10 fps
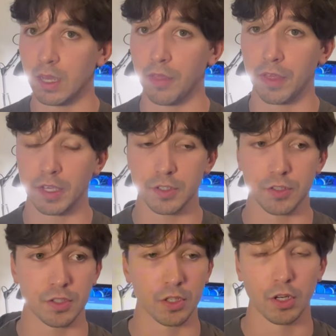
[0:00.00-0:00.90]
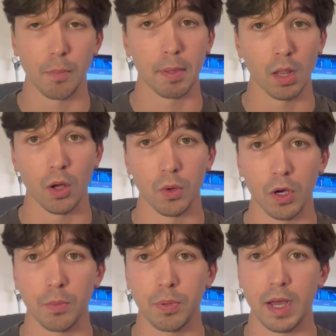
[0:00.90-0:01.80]
I think it's just going to blow
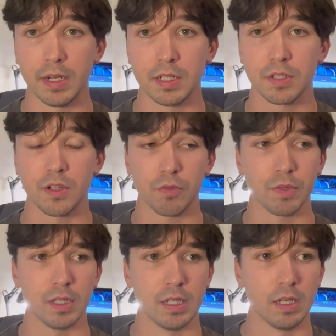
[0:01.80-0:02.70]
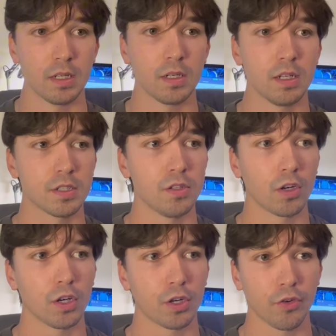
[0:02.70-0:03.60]
up, and it's not
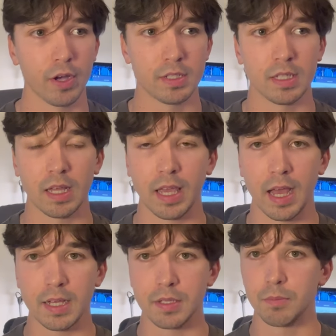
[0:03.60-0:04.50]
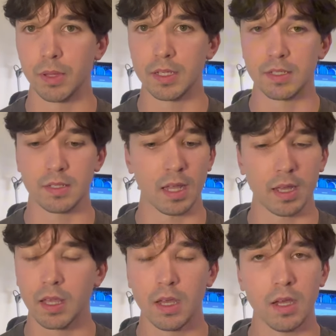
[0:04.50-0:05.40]
gone crazy like it has in places
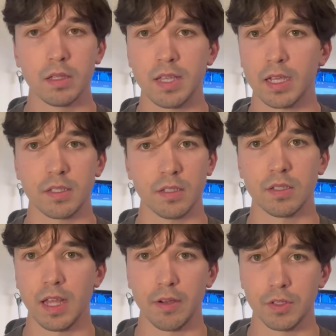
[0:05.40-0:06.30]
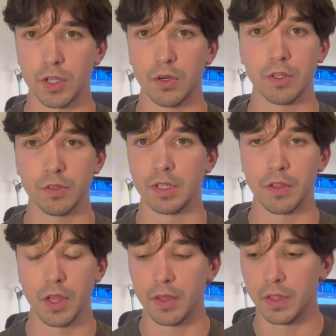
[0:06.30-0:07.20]
like Texas and Arizona
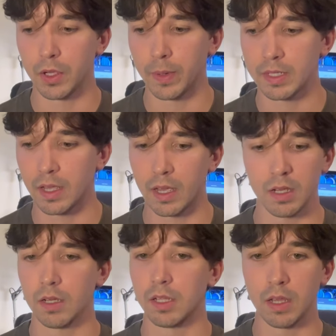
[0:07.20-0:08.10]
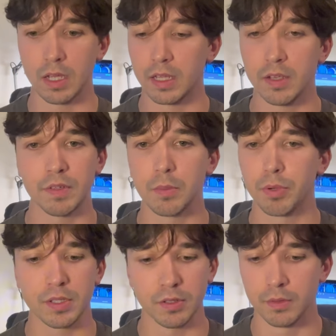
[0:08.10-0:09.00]
and in the USA and even in
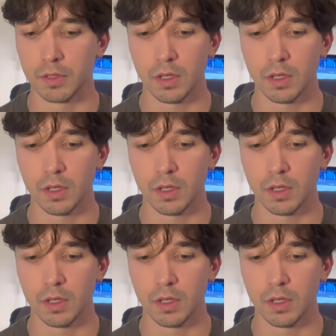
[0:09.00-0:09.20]
Britain.